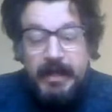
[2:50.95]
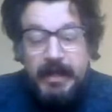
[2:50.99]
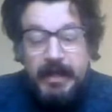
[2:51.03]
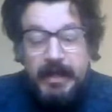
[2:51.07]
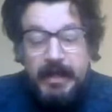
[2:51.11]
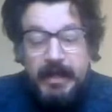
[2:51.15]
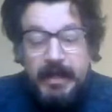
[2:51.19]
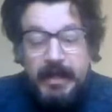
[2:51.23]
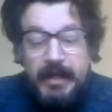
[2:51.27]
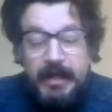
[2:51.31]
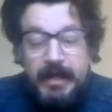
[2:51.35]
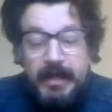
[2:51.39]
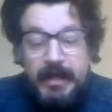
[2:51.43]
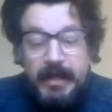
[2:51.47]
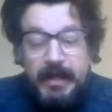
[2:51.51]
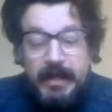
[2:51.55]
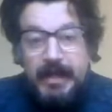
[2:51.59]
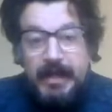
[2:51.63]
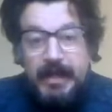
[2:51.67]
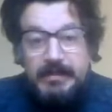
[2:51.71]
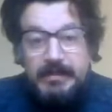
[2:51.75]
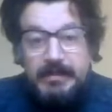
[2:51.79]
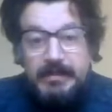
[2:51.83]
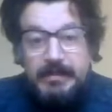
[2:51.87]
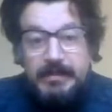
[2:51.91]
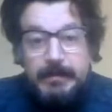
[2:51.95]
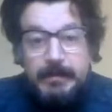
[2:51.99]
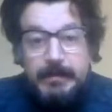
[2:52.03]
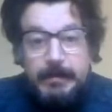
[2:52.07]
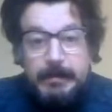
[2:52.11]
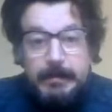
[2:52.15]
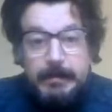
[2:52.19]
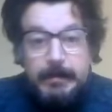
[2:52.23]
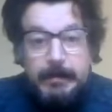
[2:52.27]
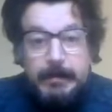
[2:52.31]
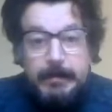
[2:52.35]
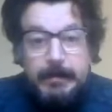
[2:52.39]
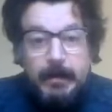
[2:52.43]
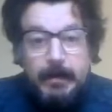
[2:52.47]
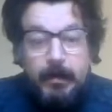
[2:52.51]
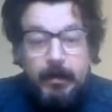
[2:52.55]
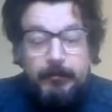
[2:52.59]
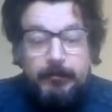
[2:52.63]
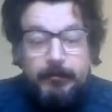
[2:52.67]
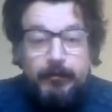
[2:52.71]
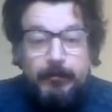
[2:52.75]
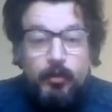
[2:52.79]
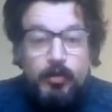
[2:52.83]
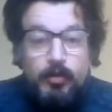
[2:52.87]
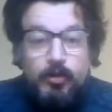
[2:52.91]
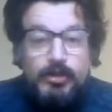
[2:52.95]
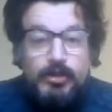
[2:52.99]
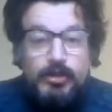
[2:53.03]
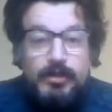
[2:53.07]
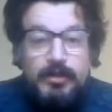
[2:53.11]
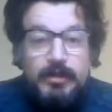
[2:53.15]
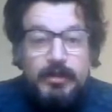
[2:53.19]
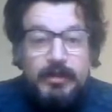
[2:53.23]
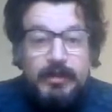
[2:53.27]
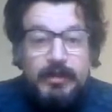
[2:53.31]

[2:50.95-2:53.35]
explaining that. Unfortunately,